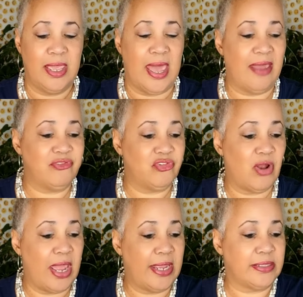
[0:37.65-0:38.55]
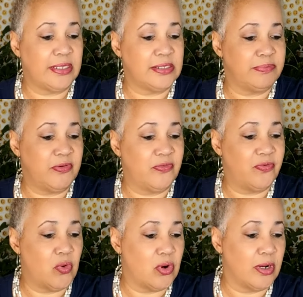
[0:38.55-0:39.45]
I've tried this
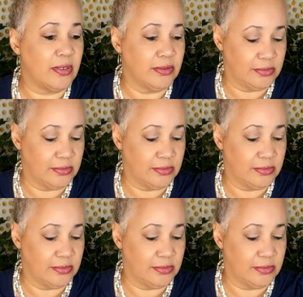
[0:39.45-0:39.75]
before